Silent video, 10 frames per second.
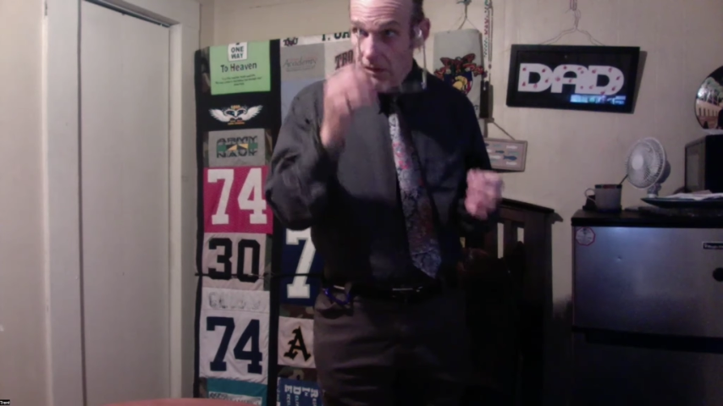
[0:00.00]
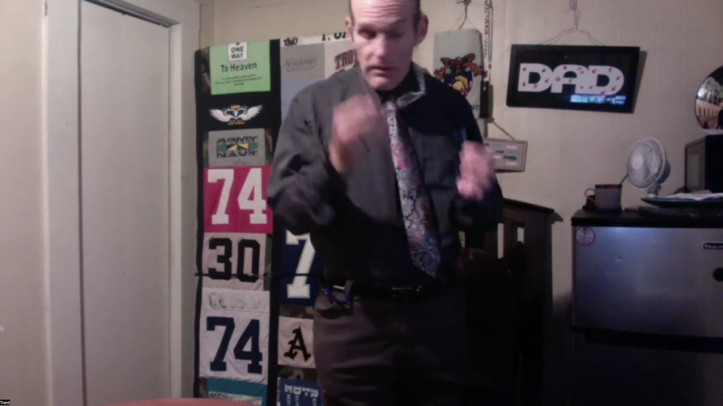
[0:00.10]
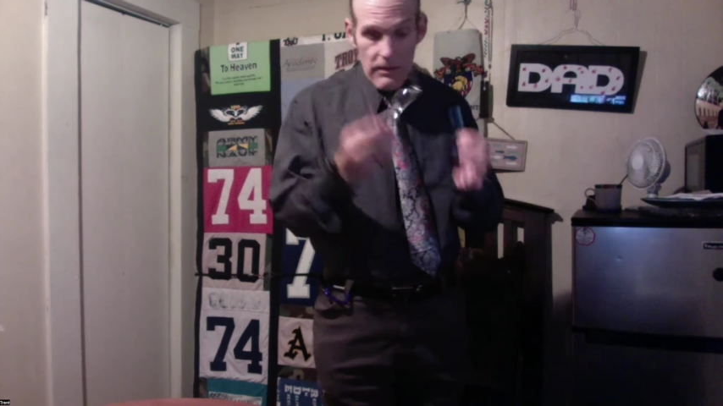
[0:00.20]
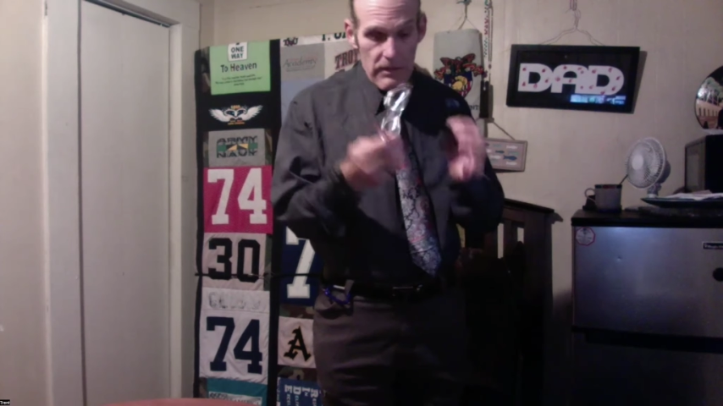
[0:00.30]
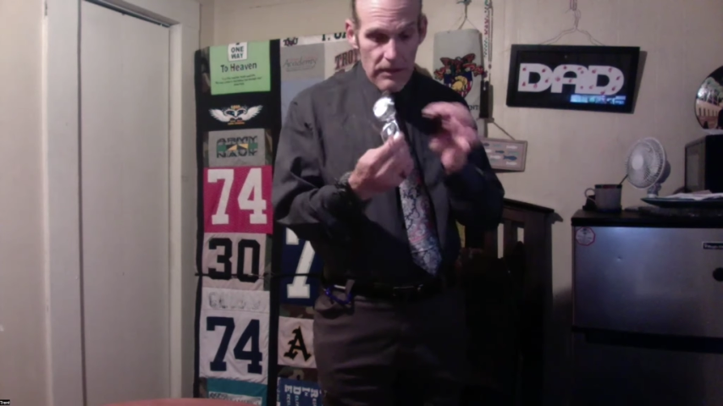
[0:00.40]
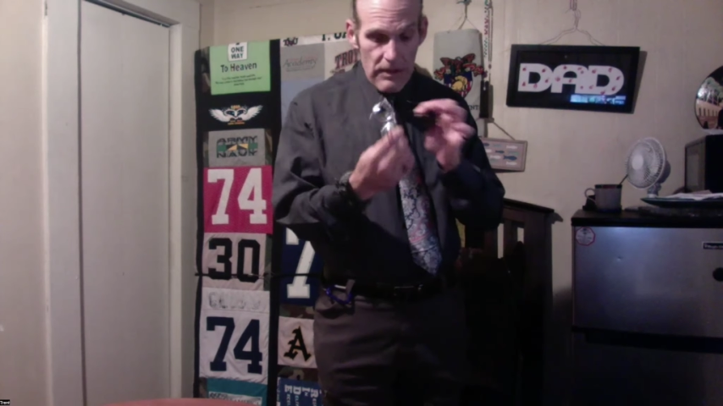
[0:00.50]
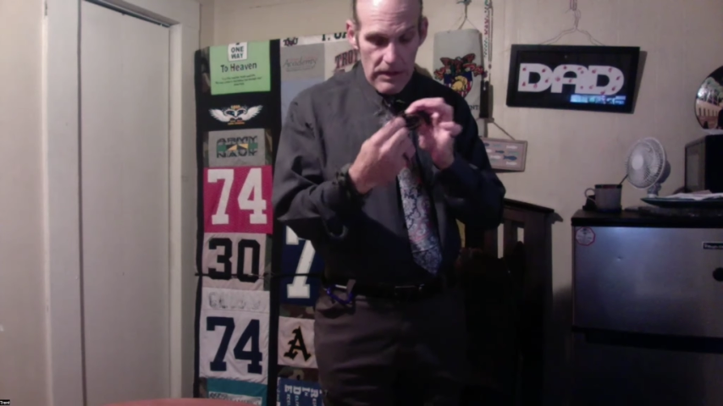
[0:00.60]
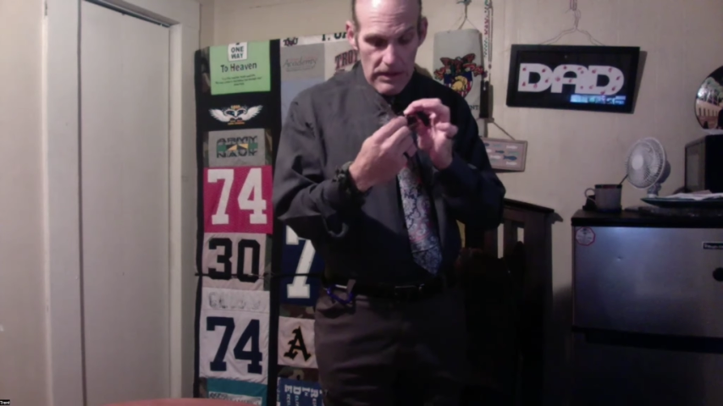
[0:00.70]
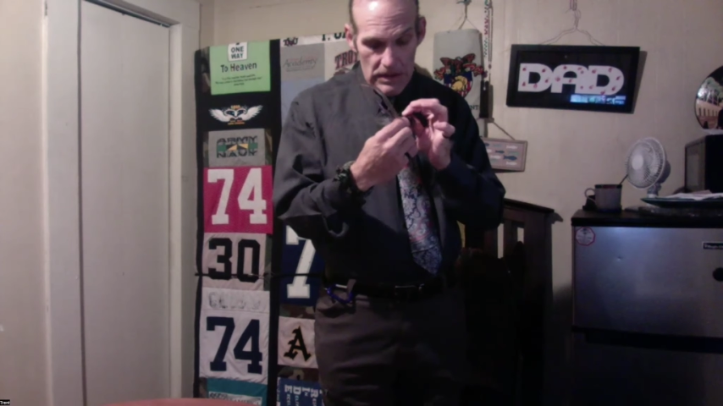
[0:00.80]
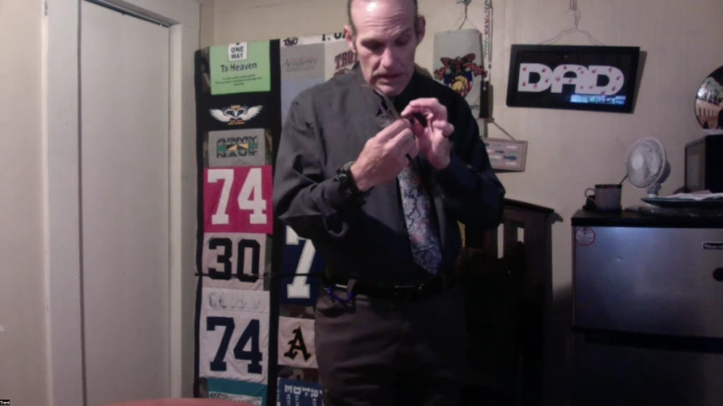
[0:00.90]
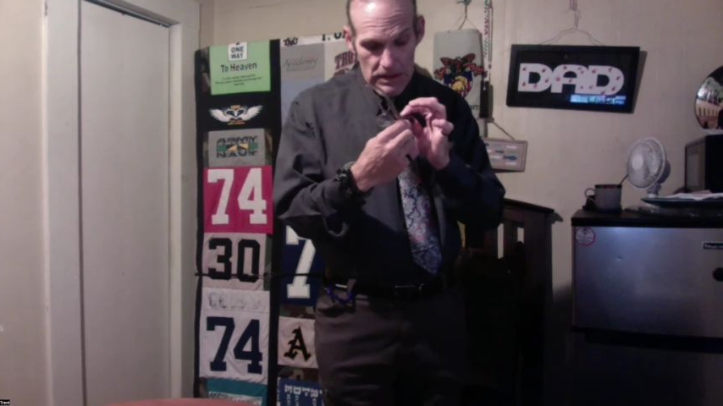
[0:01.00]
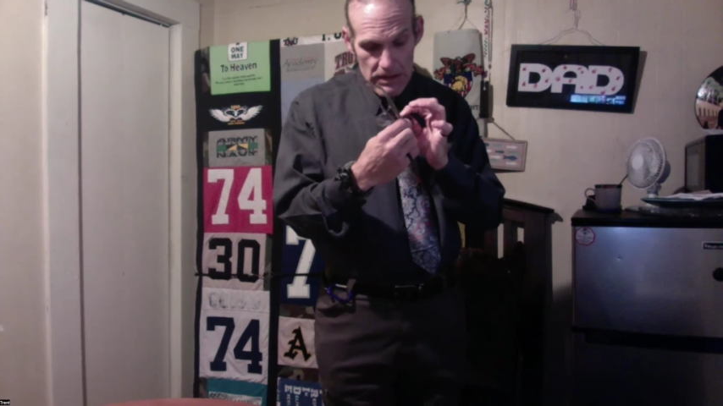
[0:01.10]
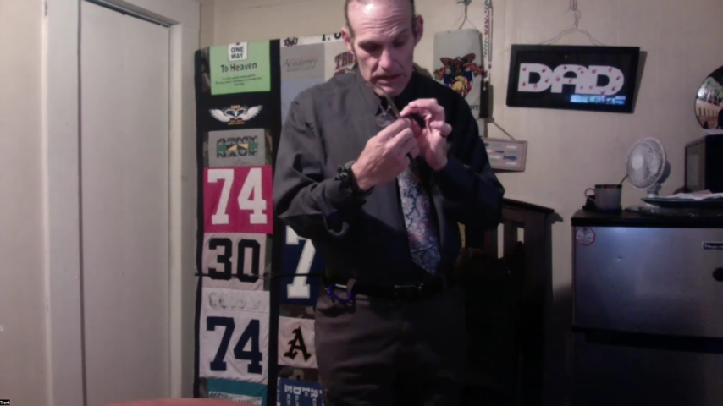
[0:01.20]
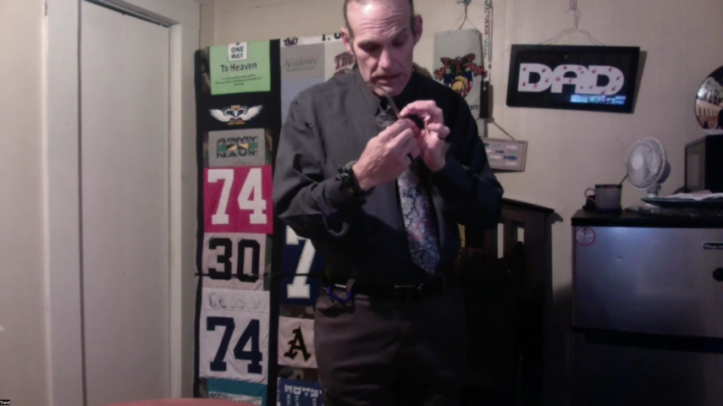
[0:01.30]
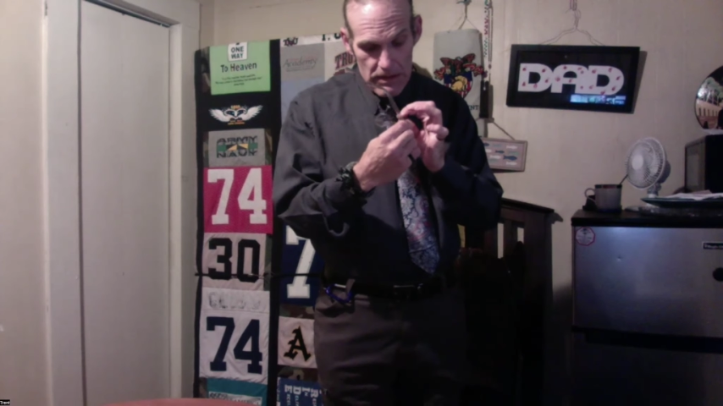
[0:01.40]

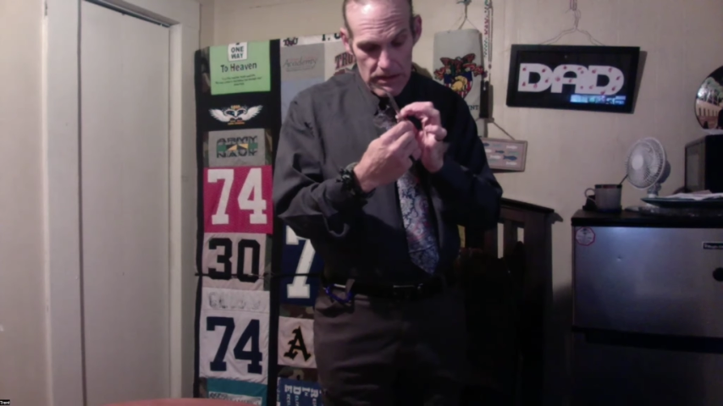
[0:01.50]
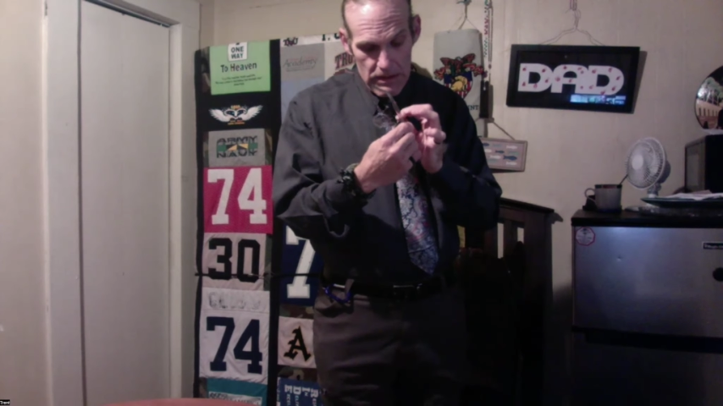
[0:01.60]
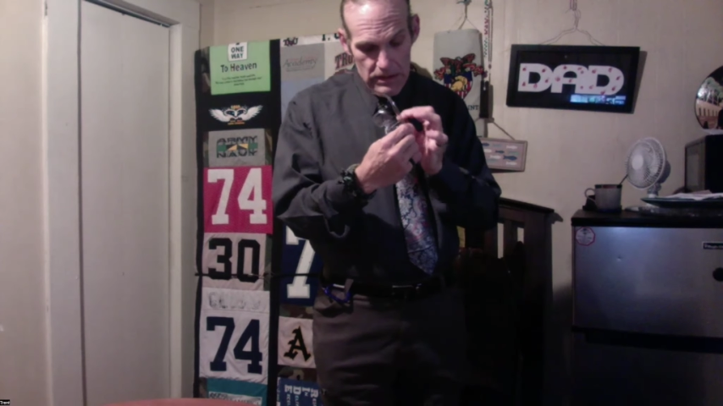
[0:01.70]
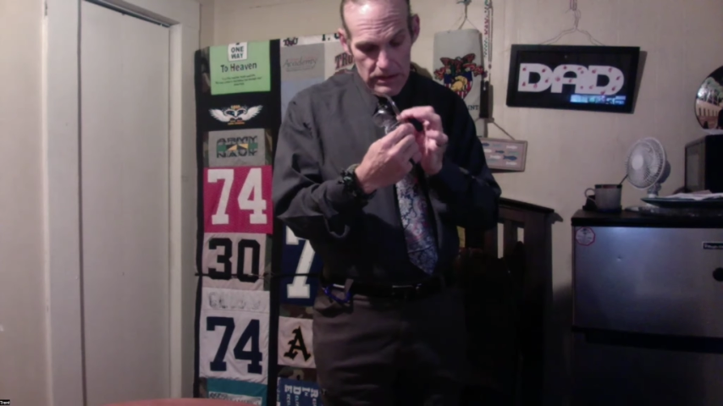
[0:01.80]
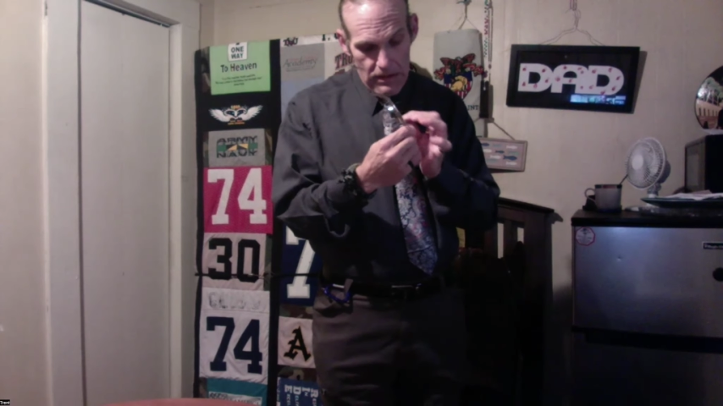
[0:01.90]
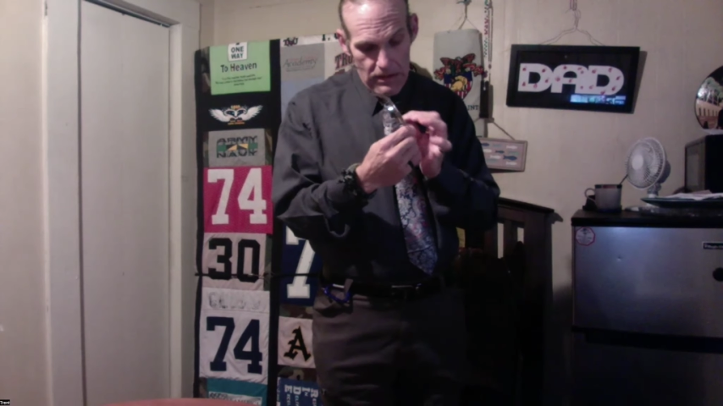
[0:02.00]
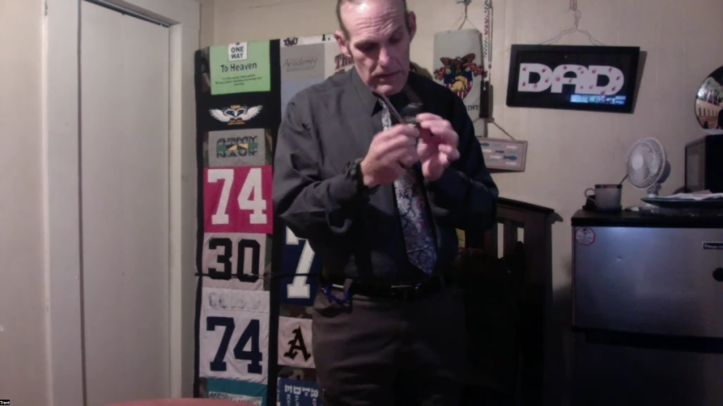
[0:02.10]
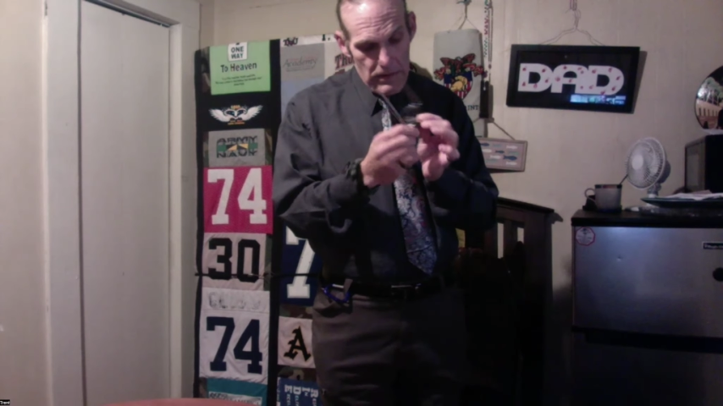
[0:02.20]
(no one is talking)